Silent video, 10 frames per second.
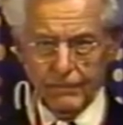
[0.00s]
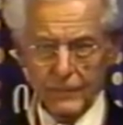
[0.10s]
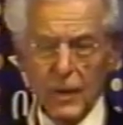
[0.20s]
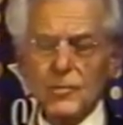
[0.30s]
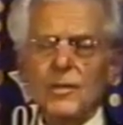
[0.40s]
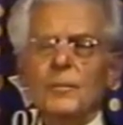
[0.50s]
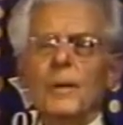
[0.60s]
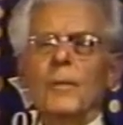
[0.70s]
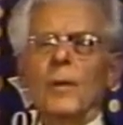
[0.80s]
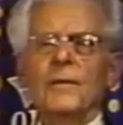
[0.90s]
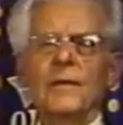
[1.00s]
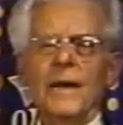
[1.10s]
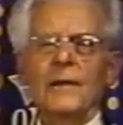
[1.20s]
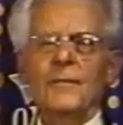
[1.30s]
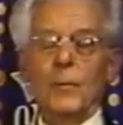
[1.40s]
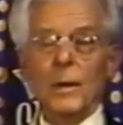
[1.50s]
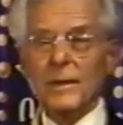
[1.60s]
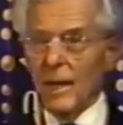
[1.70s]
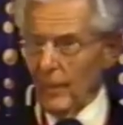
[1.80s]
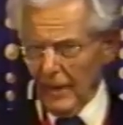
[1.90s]
Not just maybe once a lifetime. One
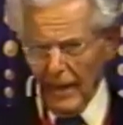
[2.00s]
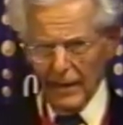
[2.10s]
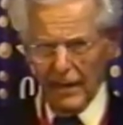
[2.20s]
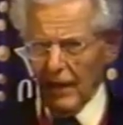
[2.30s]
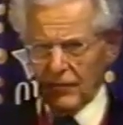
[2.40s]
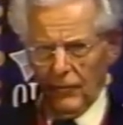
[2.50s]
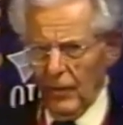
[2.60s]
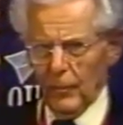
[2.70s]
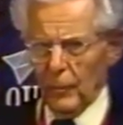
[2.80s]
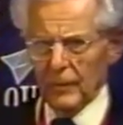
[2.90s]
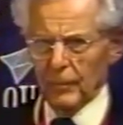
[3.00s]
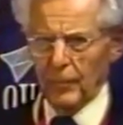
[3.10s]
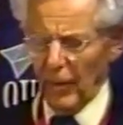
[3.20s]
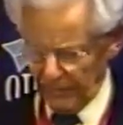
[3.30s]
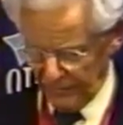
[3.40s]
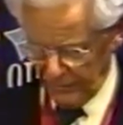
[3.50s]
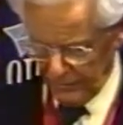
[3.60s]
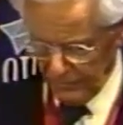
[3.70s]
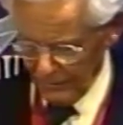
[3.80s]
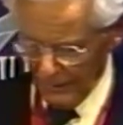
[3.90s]
time again I asked a very important person,
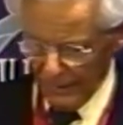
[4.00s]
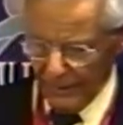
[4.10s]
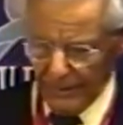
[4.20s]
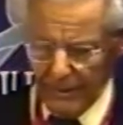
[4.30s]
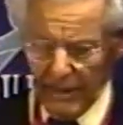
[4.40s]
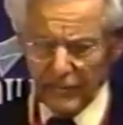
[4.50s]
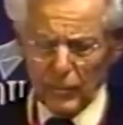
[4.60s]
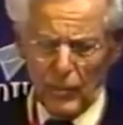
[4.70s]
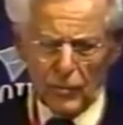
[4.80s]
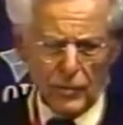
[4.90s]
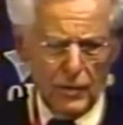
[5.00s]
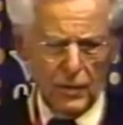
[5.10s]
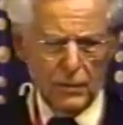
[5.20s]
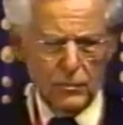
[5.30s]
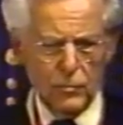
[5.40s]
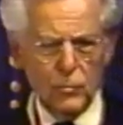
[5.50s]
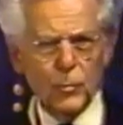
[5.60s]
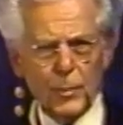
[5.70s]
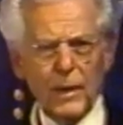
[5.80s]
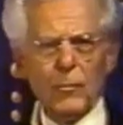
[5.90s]
I asked him, look, do you
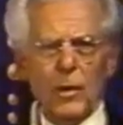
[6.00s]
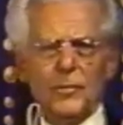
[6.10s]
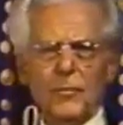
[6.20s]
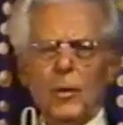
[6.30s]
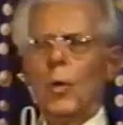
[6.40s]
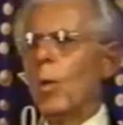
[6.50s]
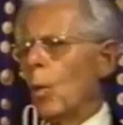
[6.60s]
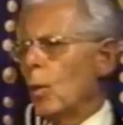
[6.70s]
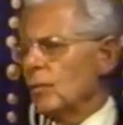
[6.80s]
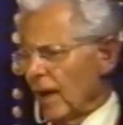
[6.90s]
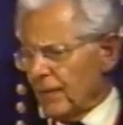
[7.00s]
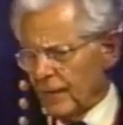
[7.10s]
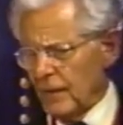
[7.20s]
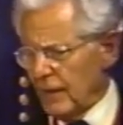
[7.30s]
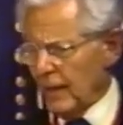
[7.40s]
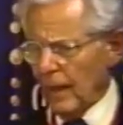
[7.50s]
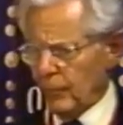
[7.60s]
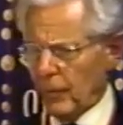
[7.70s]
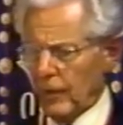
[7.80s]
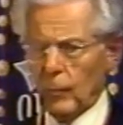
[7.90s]
pray the Rosary? Oh, yes, indeed, I
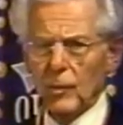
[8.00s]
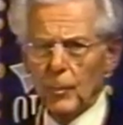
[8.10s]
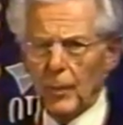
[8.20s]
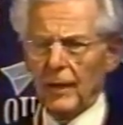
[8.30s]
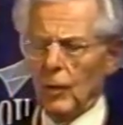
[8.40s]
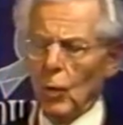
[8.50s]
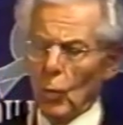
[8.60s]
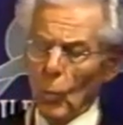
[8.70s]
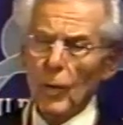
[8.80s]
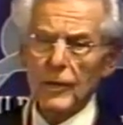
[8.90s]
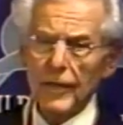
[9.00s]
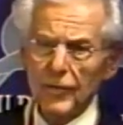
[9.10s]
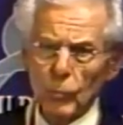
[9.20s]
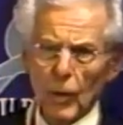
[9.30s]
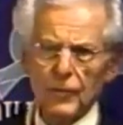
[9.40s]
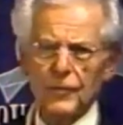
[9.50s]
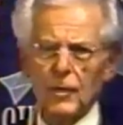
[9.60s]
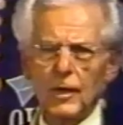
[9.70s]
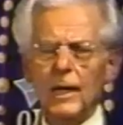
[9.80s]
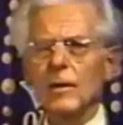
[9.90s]
prayed. When you prayed? Oh, at least once a
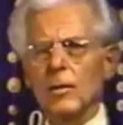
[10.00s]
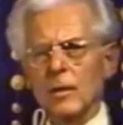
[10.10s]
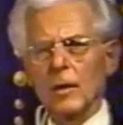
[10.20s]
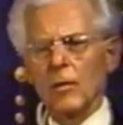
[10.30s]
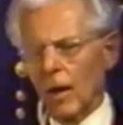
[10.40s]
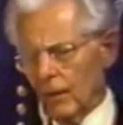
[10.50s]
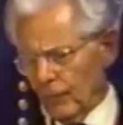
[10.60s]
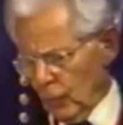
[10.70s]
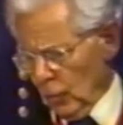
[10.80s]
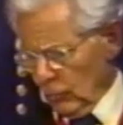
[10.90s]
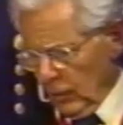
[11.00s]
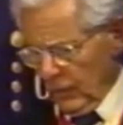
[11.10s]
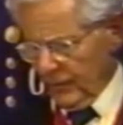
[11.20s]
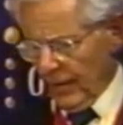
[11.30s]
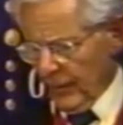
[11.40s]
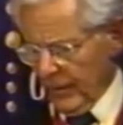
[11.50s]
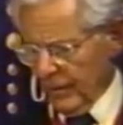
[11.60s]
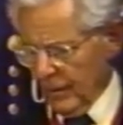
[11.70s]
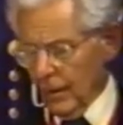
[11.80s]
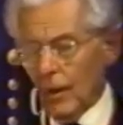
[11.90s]
year at a funeral or something.
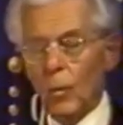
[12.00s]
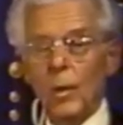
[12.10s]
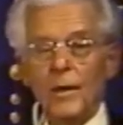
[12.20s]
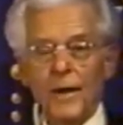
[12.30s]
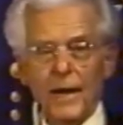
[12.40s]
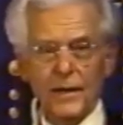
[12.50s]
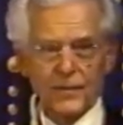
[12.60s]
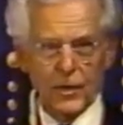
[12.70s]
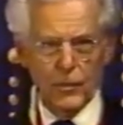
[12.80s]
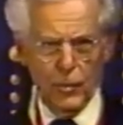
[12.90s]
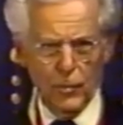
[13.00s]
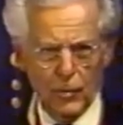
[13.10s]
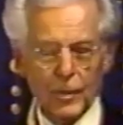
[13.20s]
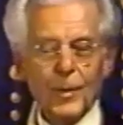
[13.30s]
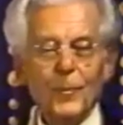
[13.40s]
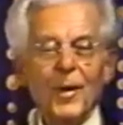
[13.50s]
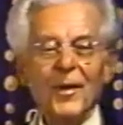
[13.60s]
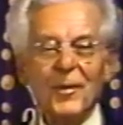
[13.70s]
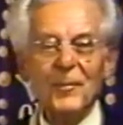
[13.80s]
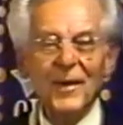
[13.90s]
Well, that is a no.
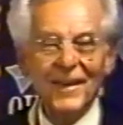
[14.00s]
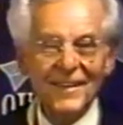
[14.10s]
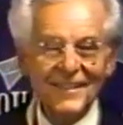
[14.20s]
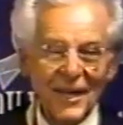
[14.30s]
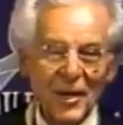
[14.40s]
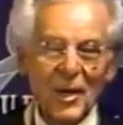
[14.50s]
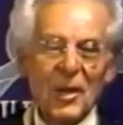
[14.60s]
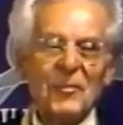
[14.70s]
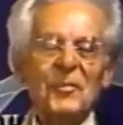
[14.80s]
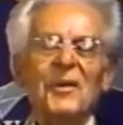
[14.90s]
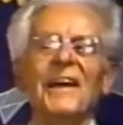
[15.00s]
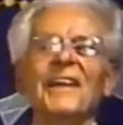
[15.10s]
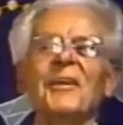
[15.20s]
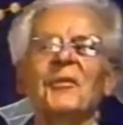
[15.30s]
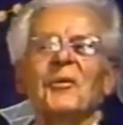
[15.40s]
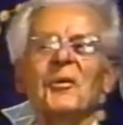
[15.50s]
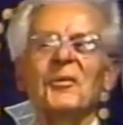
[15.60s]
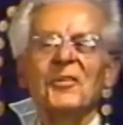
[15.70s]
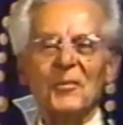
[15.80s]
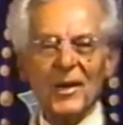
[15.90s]
Mother Mary said, pray the
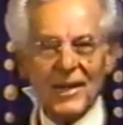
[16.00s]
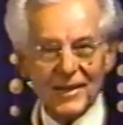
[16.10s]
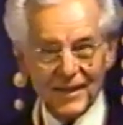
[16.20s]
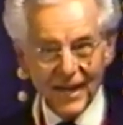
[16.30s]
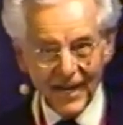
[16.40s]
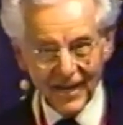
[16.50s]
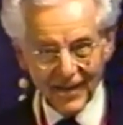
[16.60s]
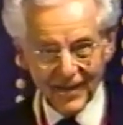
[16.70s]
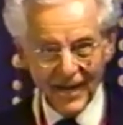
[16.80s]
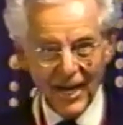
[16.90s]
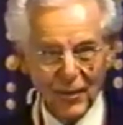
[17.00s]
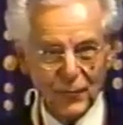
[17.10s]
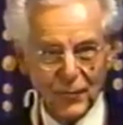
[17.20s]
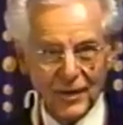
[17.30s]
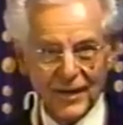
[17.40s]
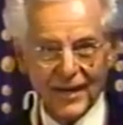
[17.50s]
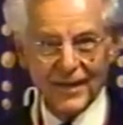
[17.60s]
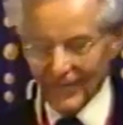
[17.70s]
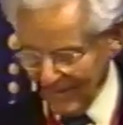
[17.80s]
Rosary daily, every day.